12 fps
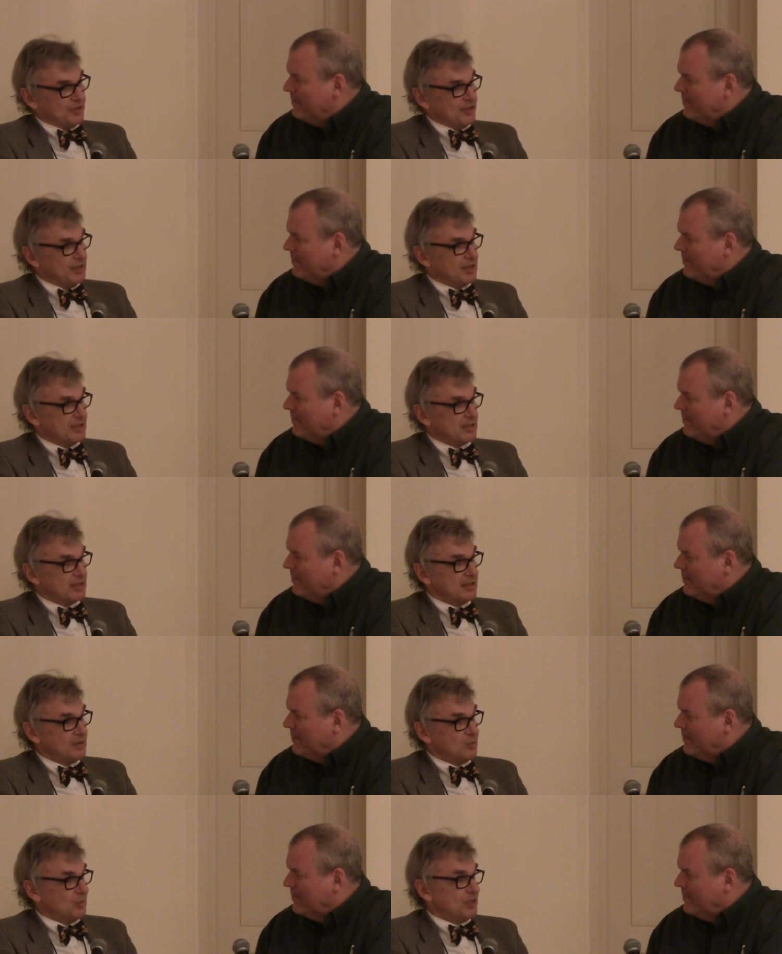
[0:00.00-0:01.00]
Speaker 1: very
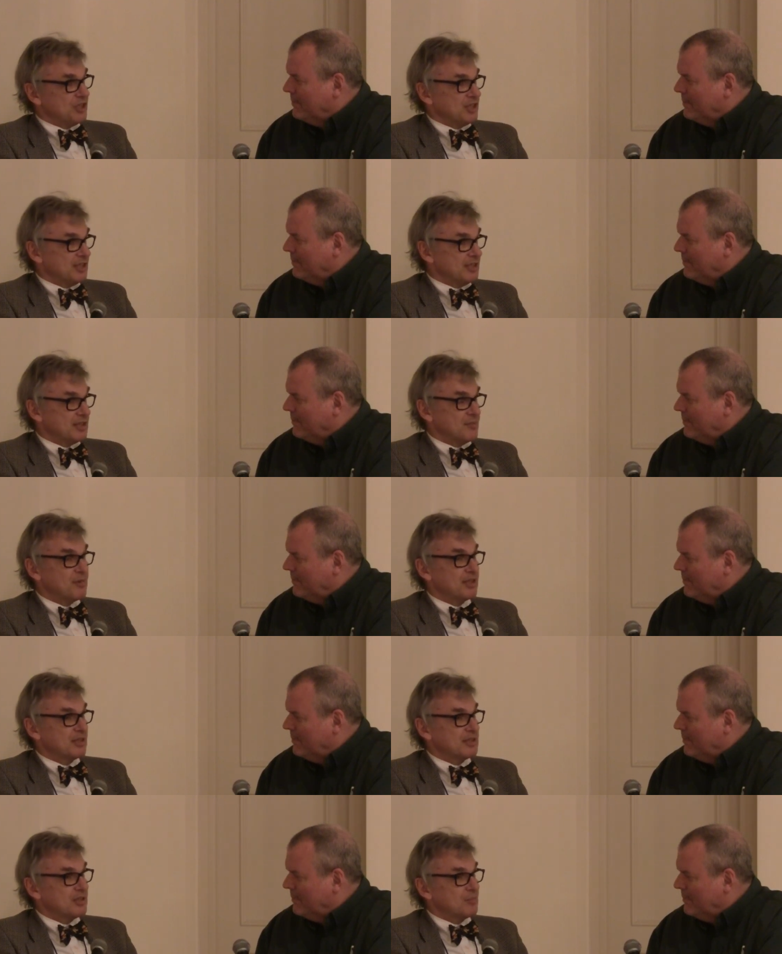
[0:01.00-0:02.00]
nicely, and which ends
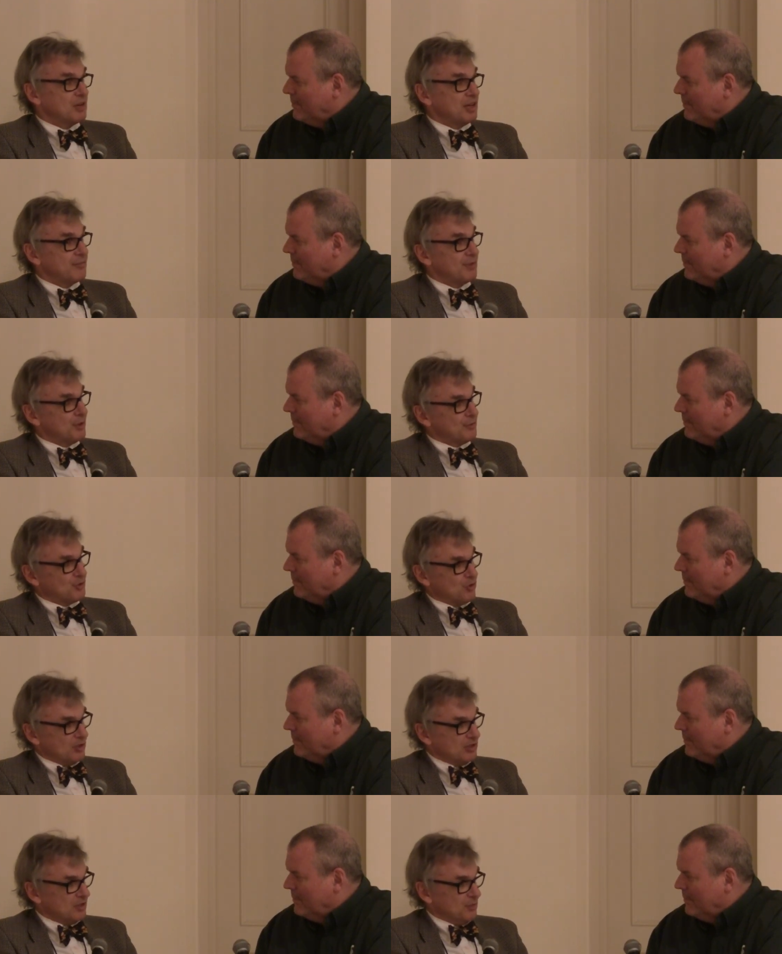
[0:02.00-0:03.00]
up at the top level
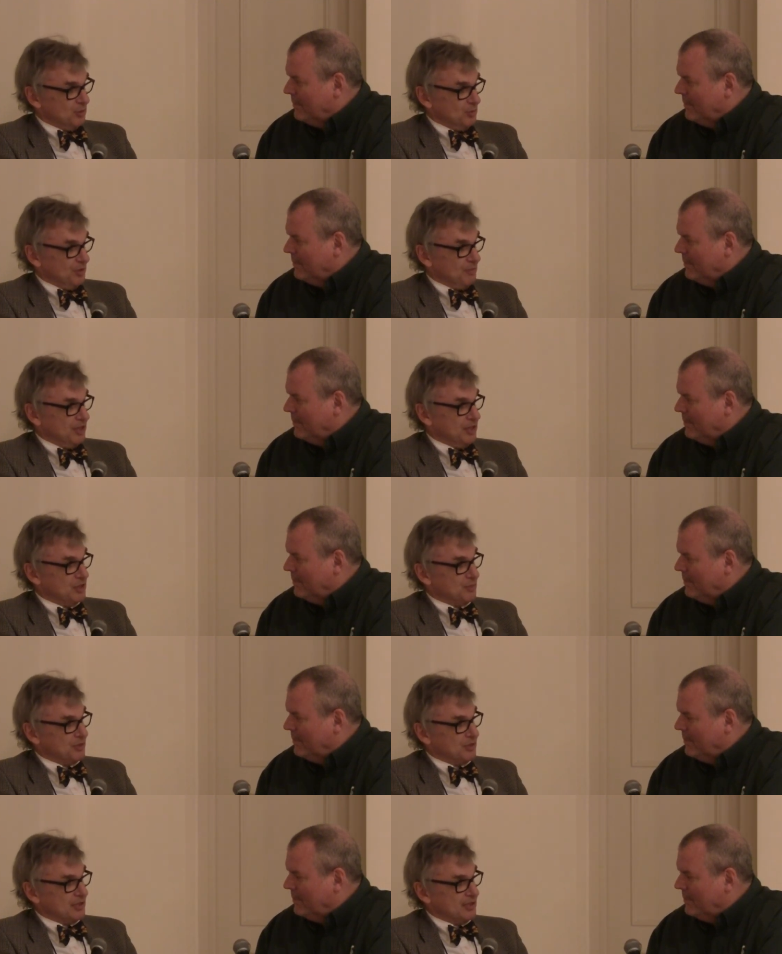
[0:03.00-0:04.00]
of trust between
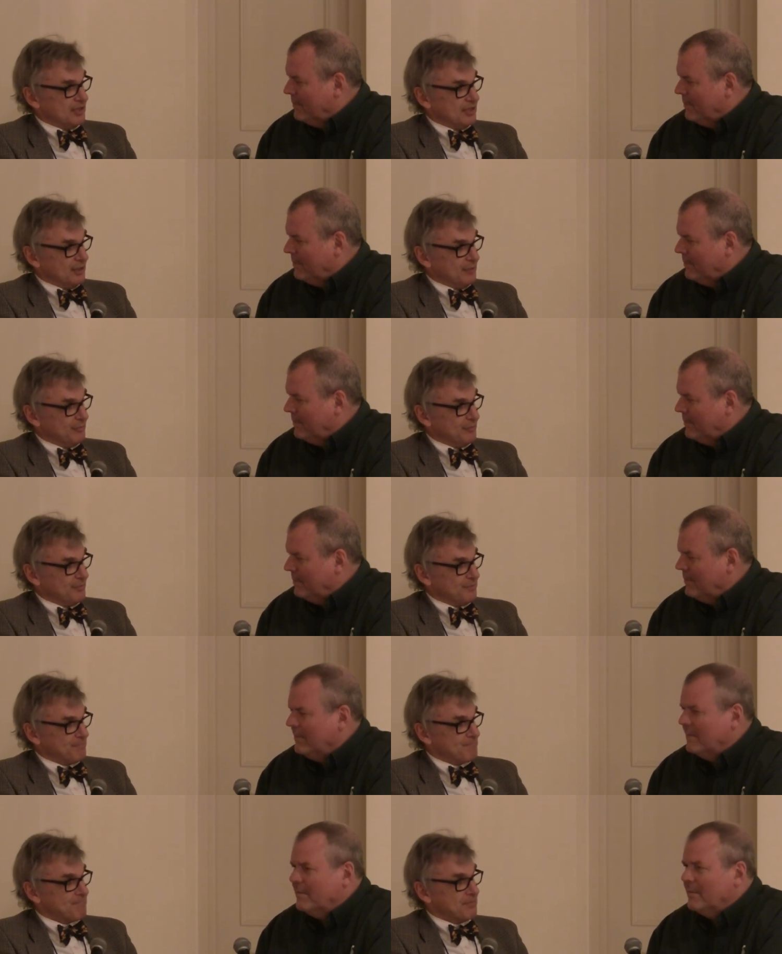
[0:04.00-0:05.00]
management and staff.
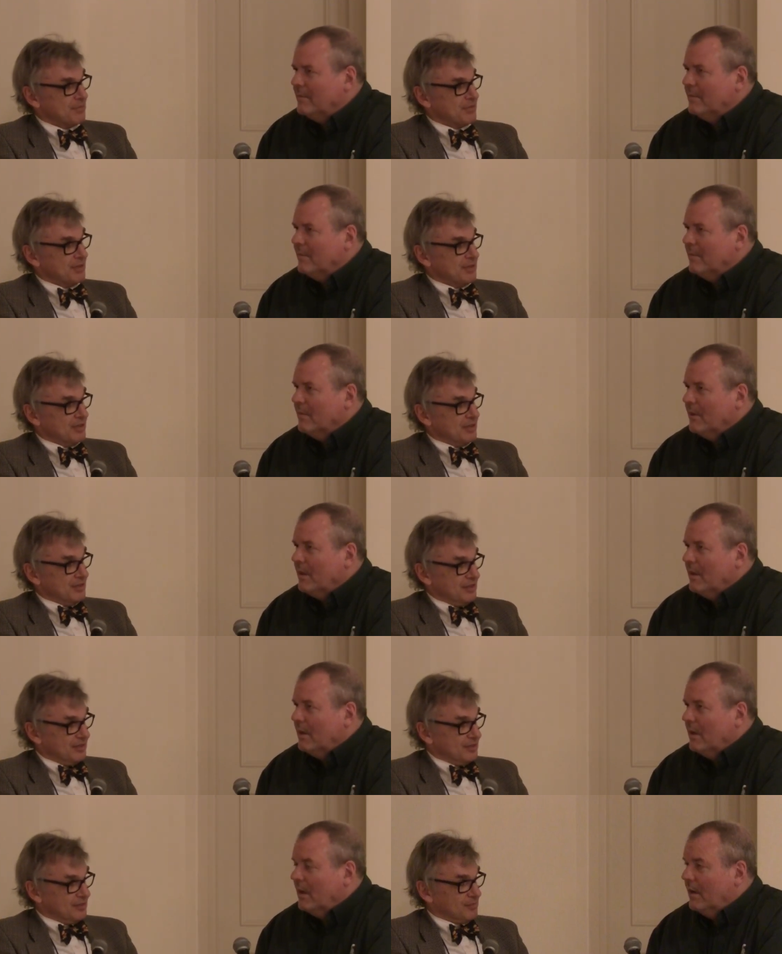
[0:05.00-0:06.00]
Mm.
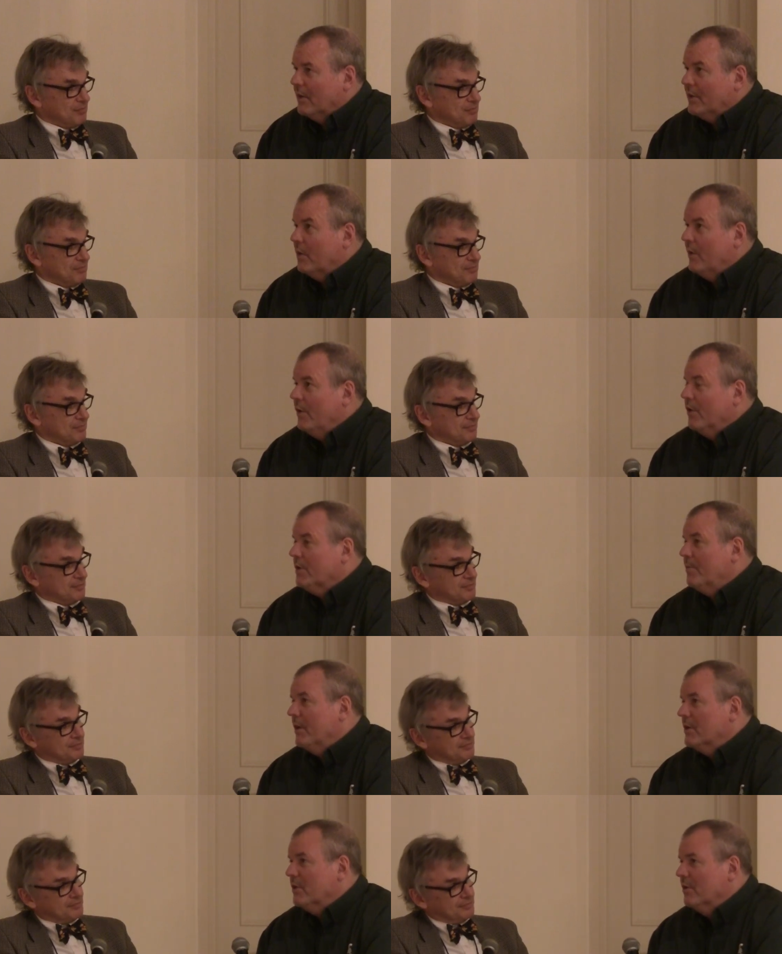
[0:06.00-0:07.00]
Speaker 2: Uh, so, in your
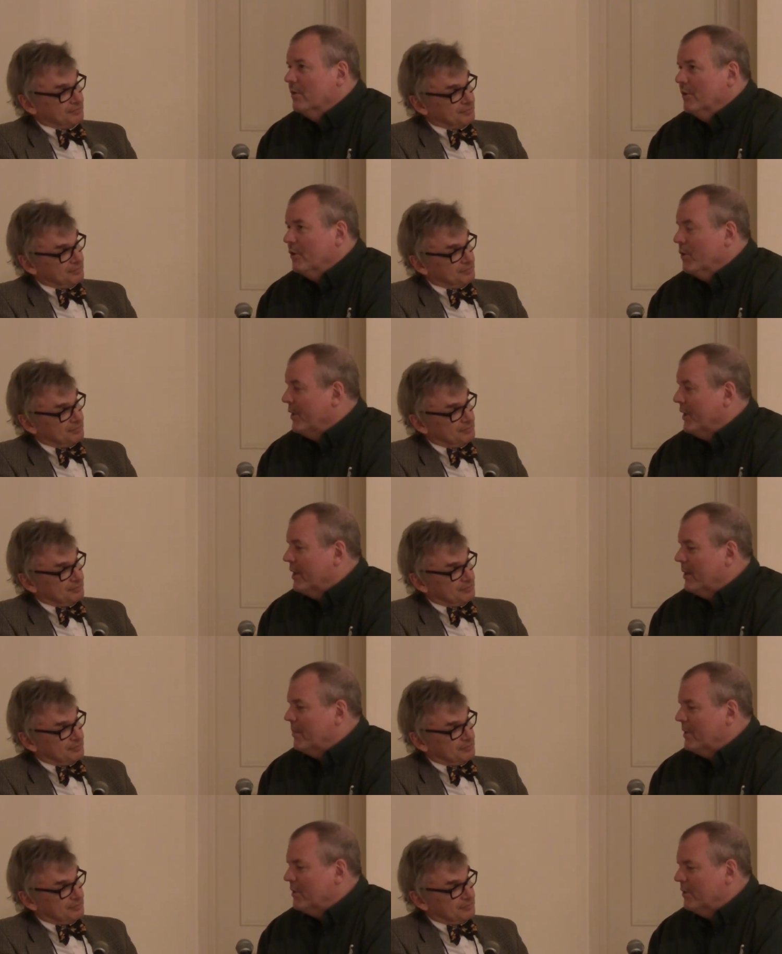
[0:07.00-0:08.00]
experience, you're, you're going
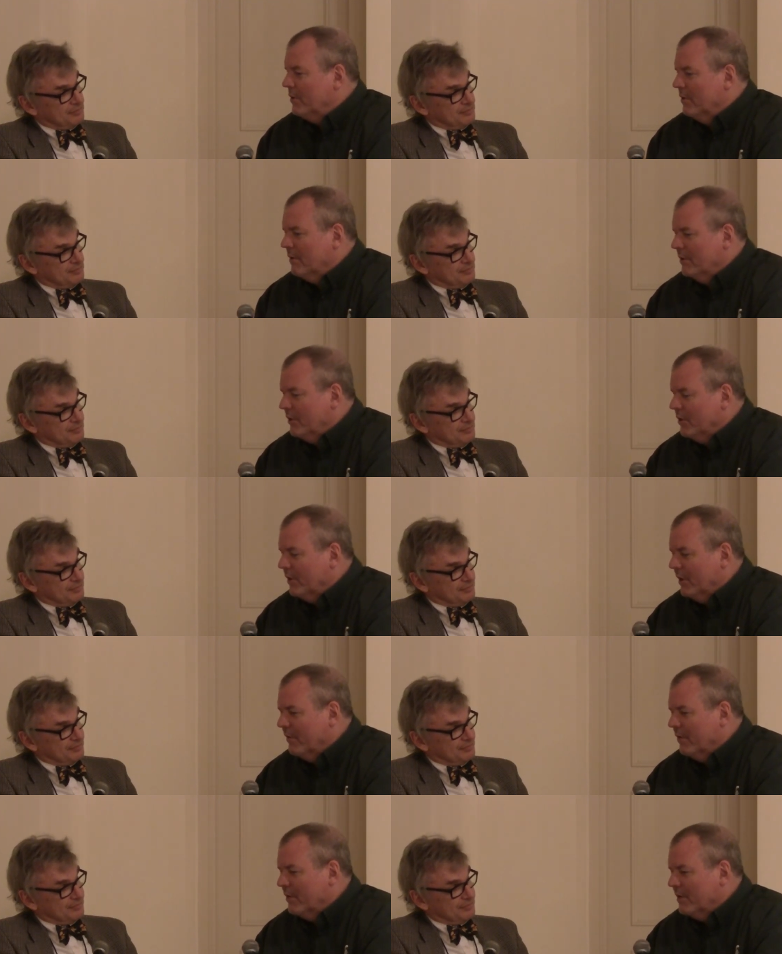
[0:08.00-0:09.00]
into companies and you're you're
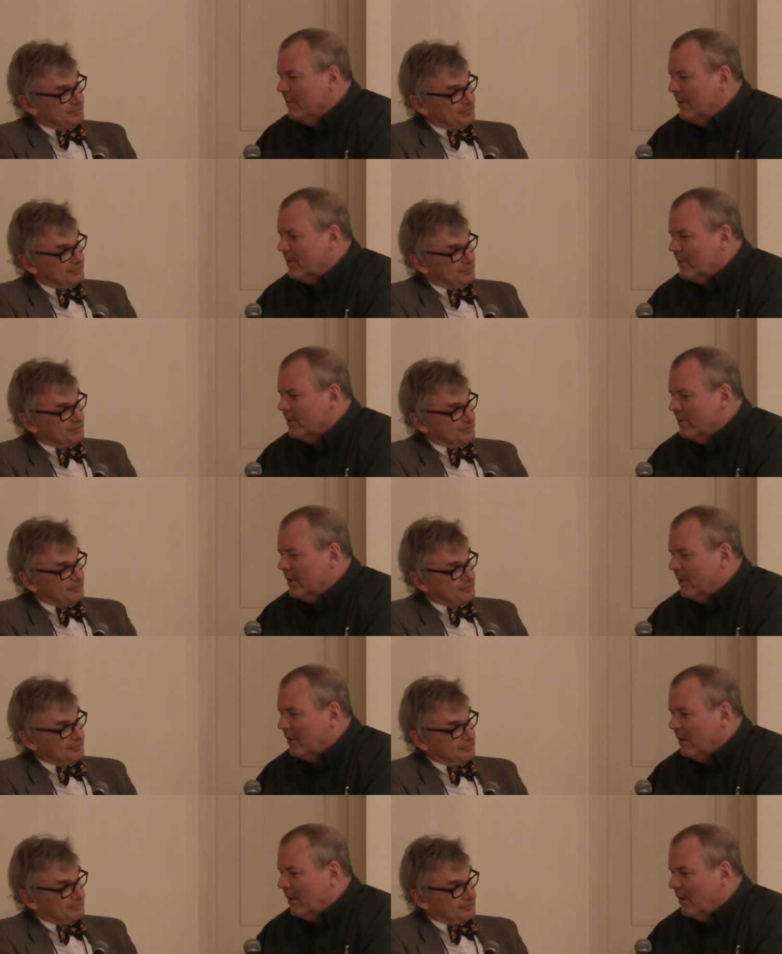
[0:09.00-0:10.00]
delivering these messages.
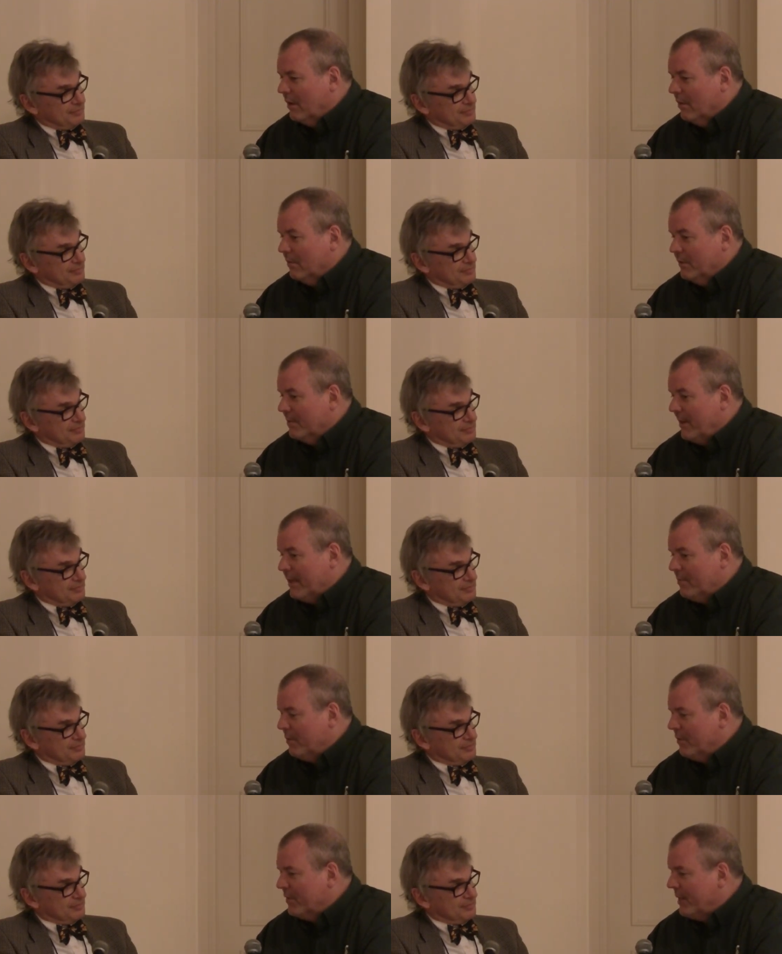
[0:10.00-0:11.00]
Are are is
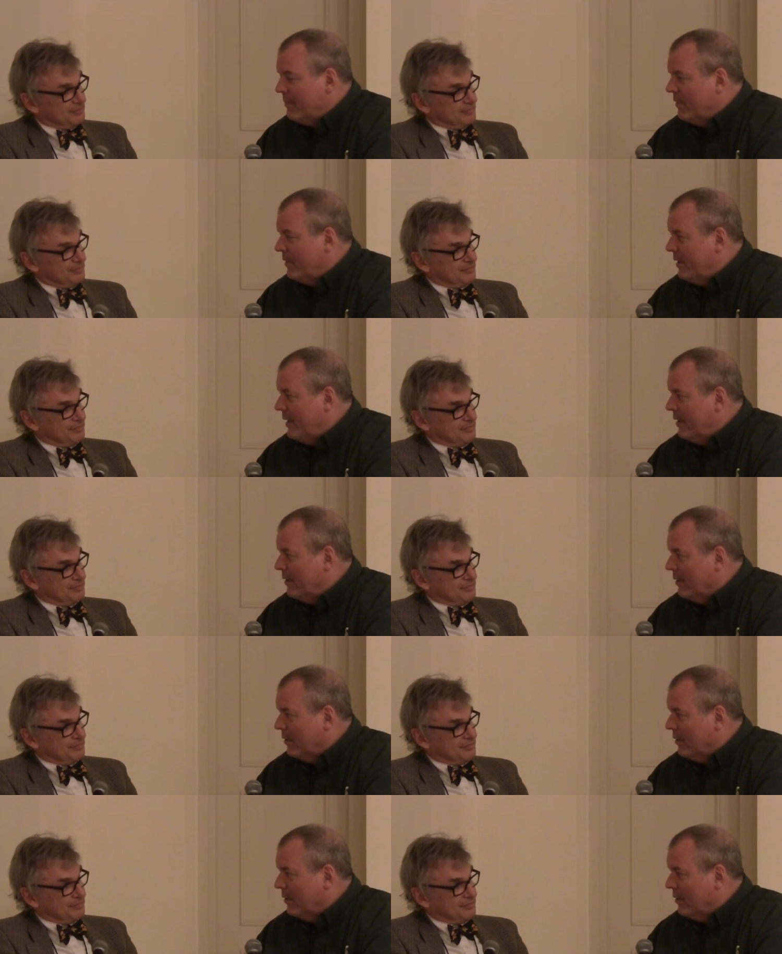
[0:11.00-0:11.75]
management receptive to that?